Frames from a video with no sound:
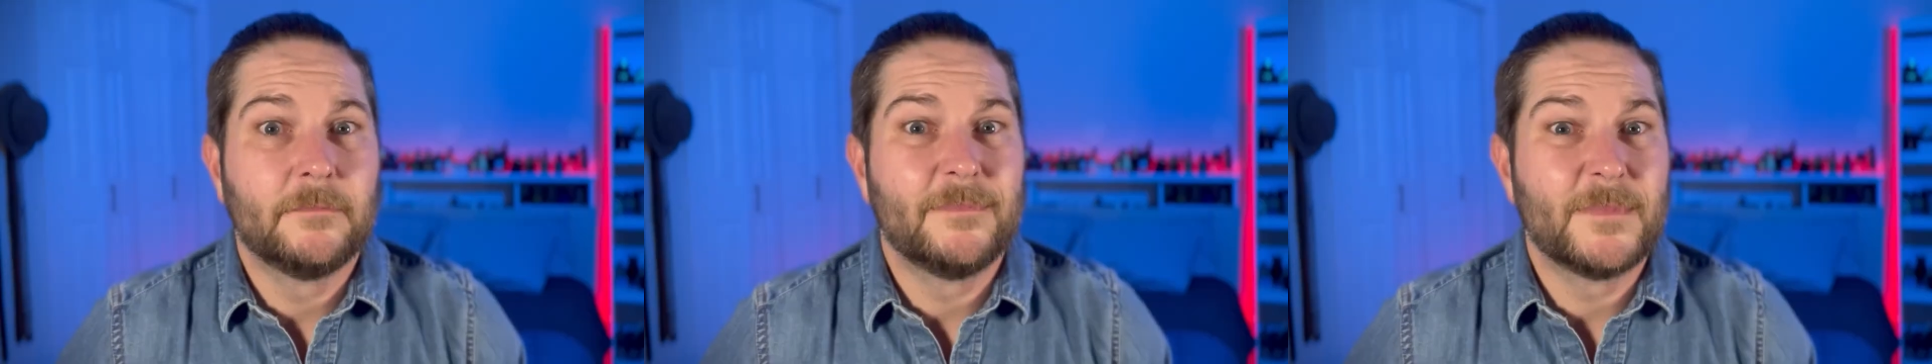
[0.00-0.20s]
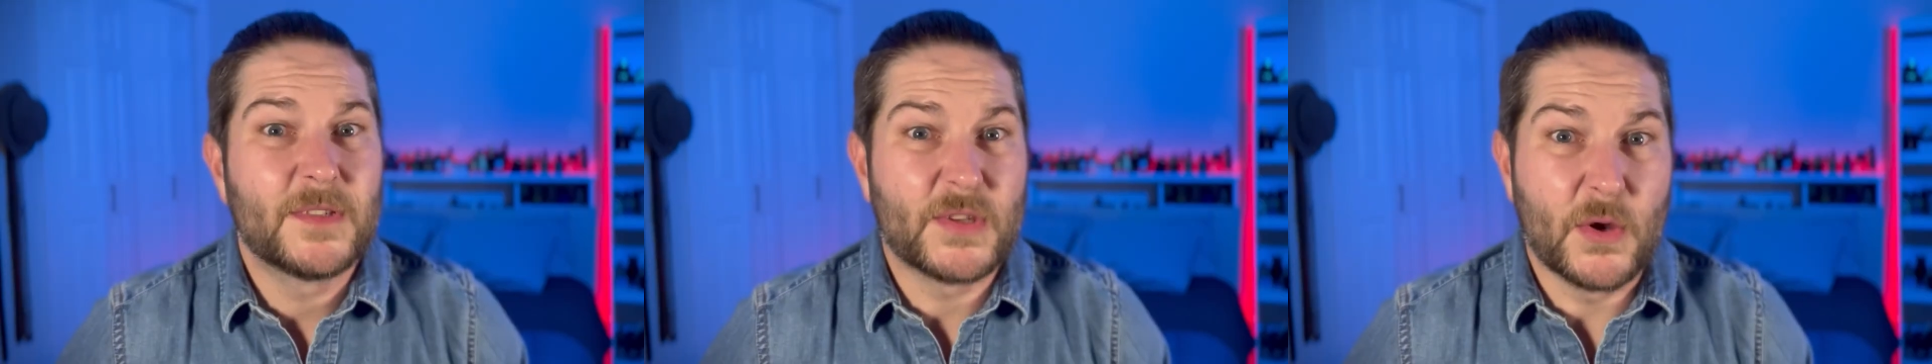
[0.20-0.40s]

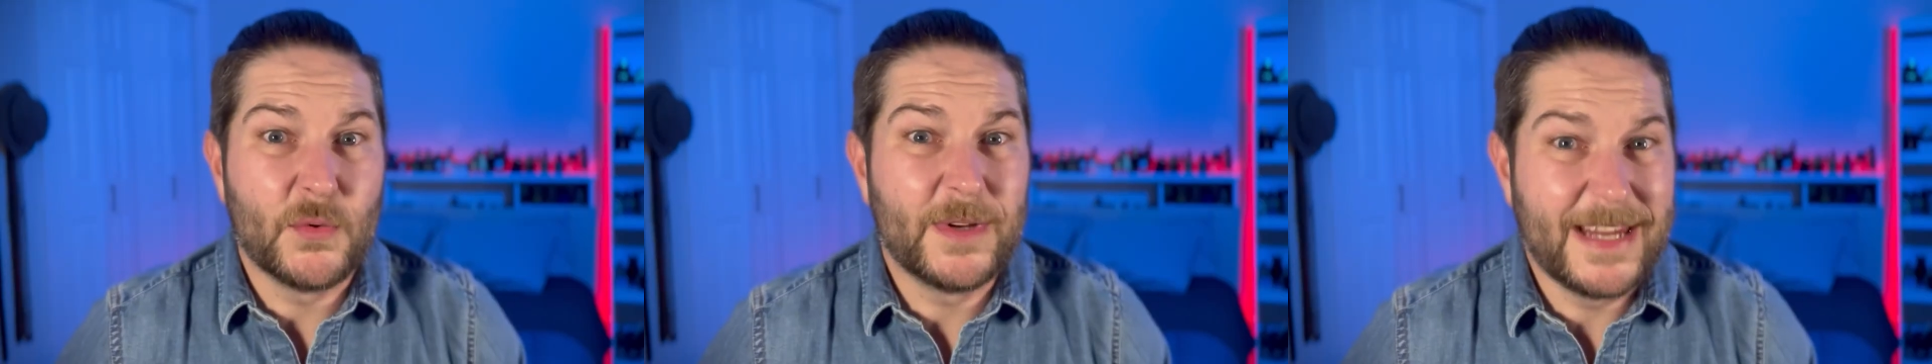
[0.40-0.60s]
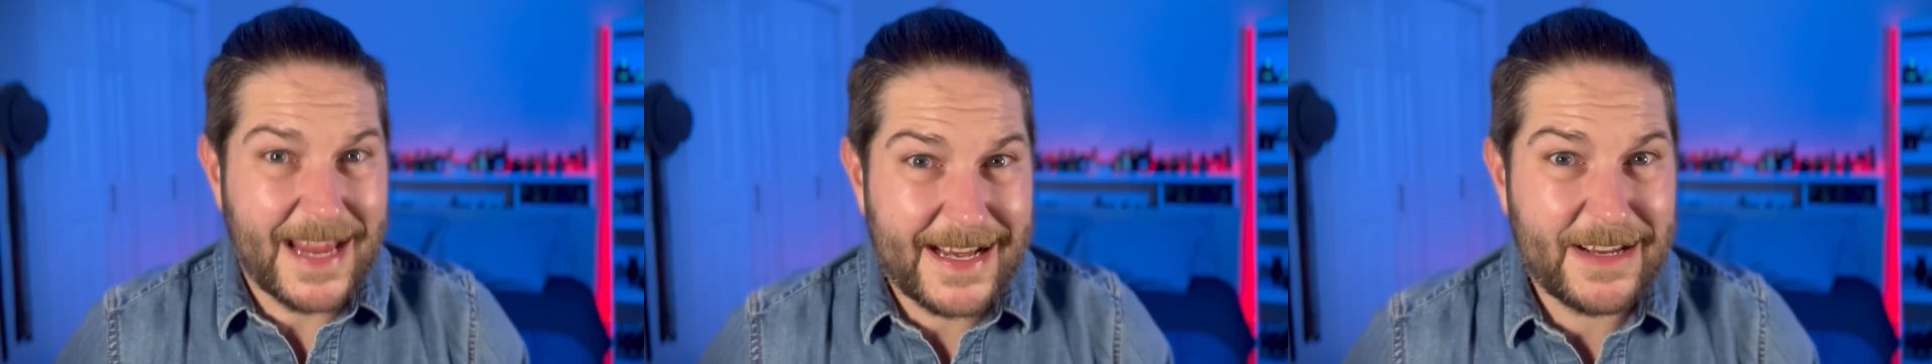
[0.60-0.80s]
So
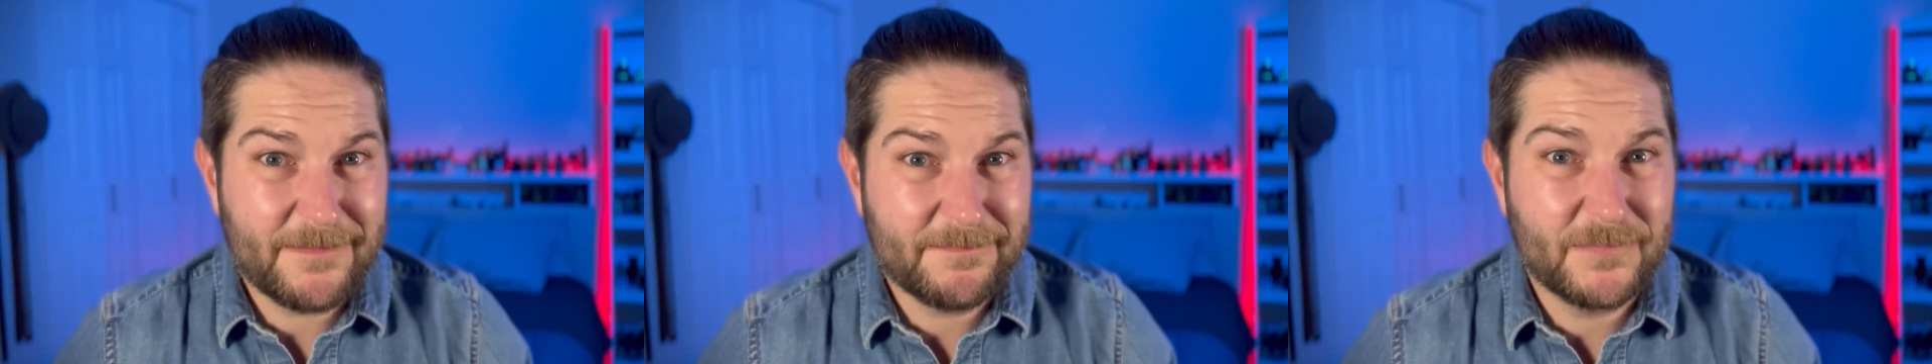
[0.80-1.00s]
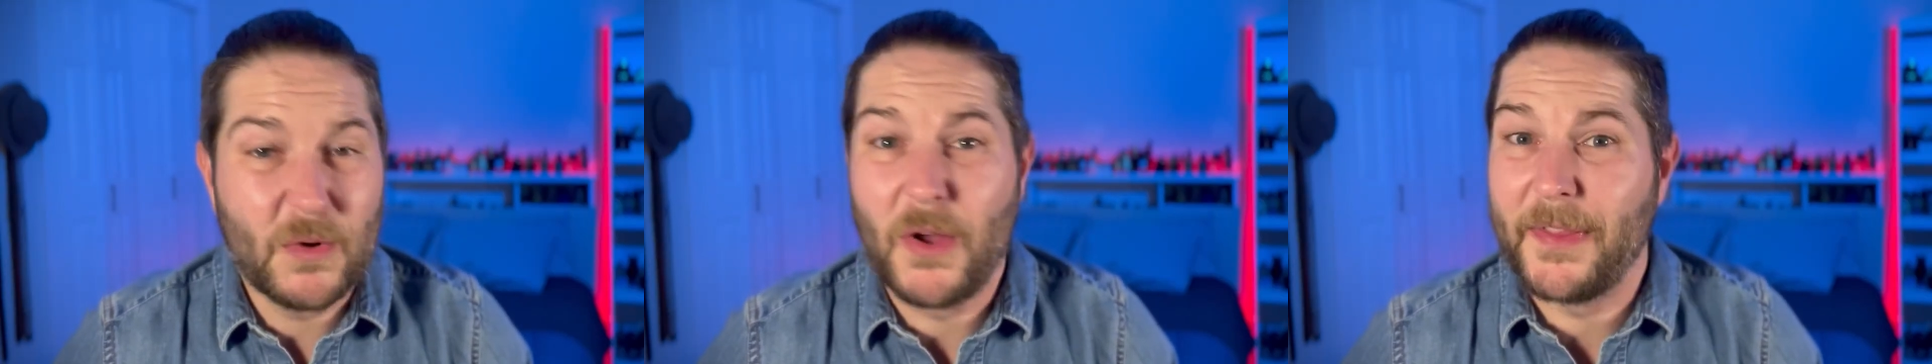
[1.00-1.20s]
get
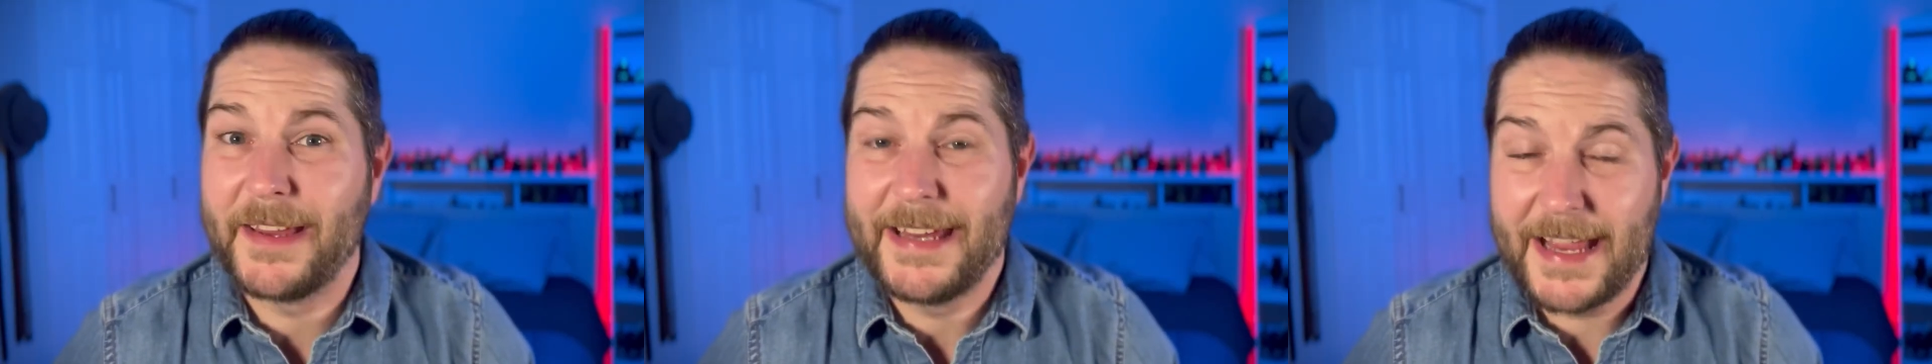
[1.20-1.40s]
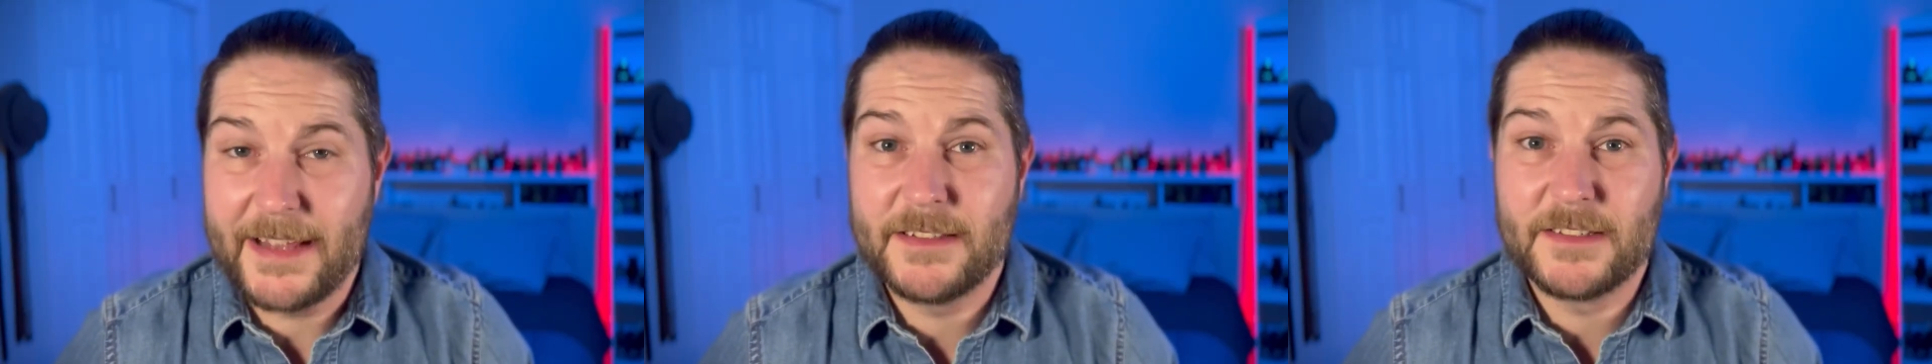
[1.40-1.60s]
it while the
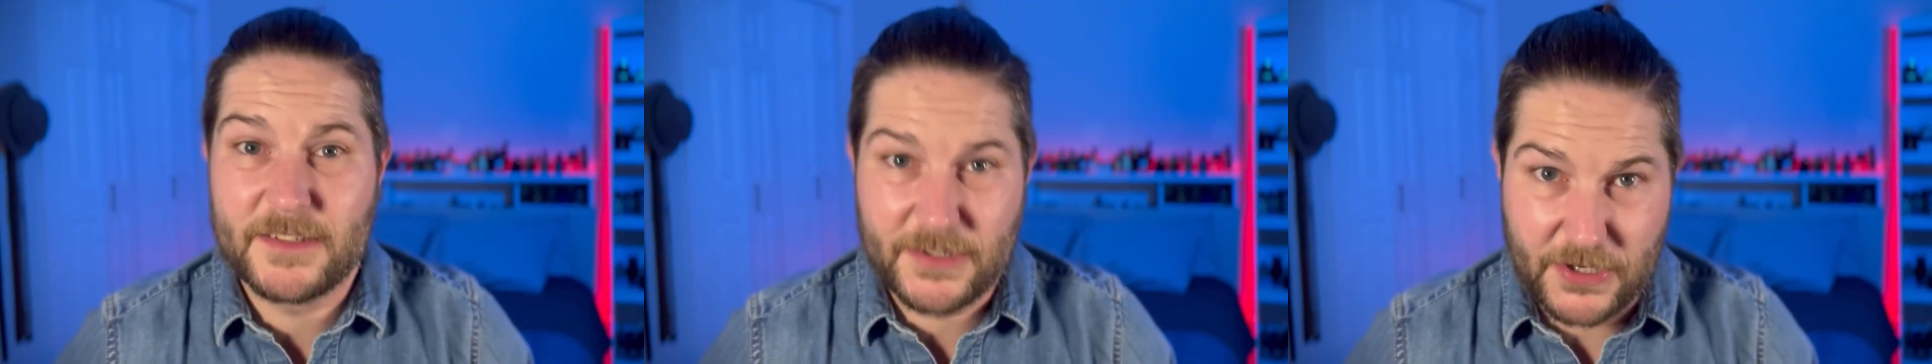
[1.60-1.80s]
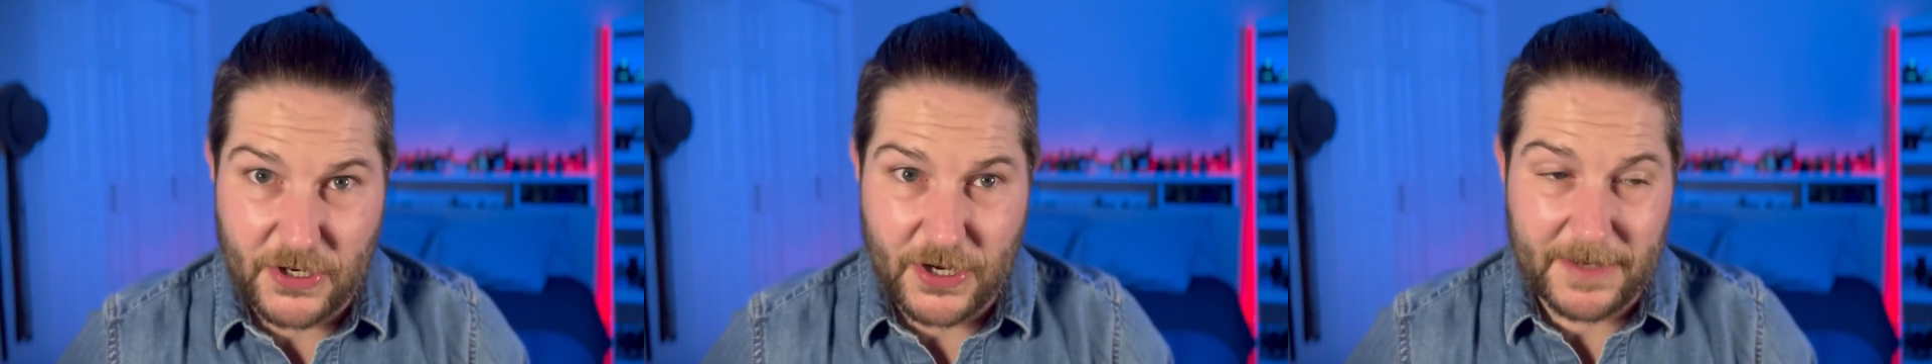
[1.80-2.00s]
getting's
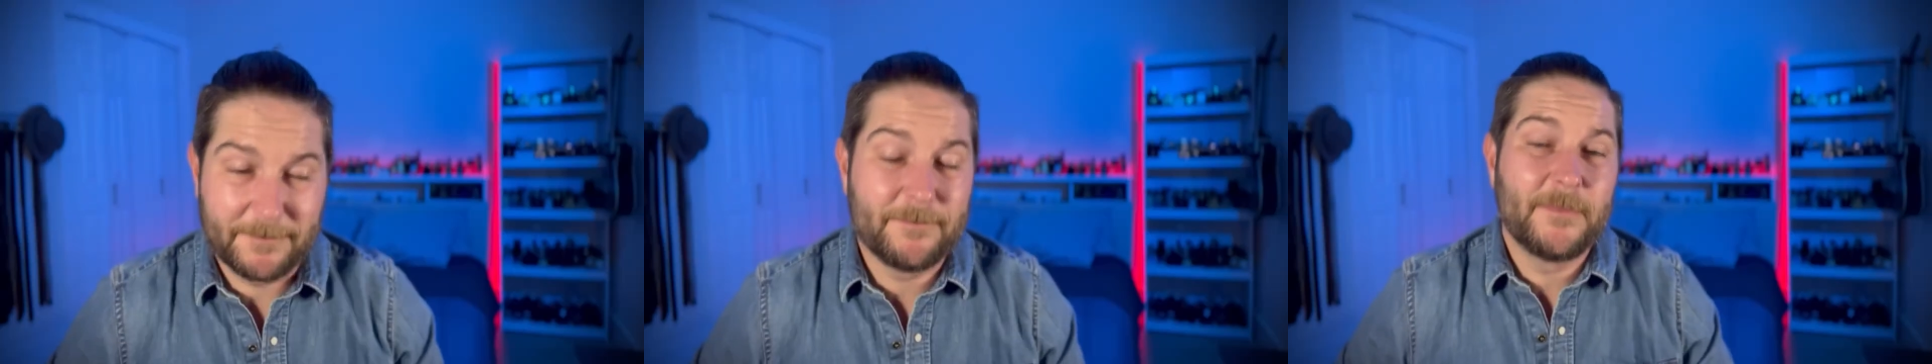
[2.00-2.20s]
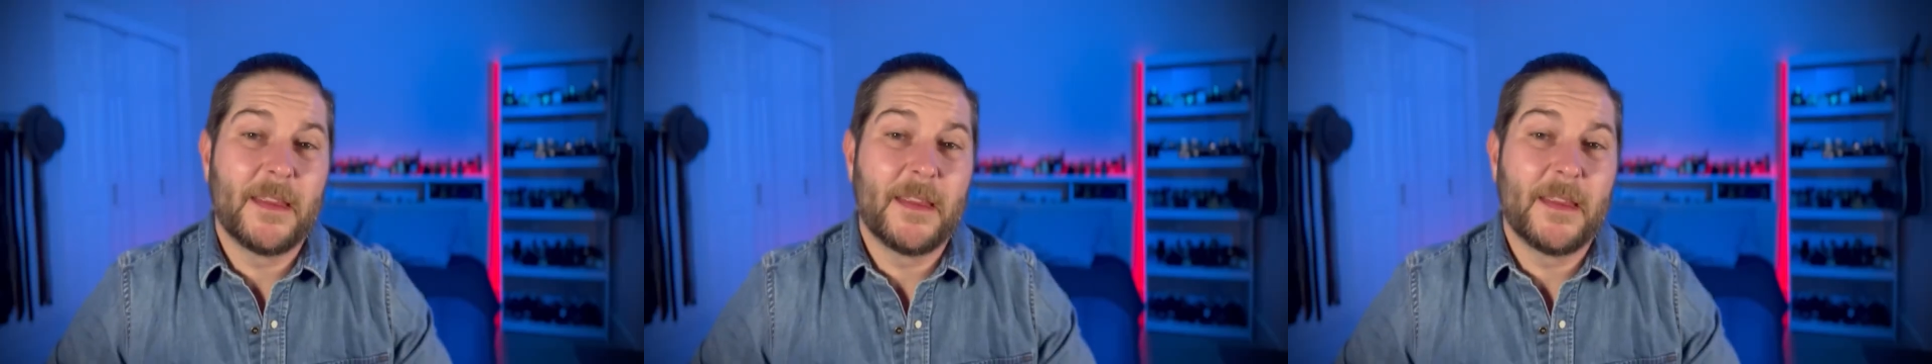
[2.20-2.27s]
good.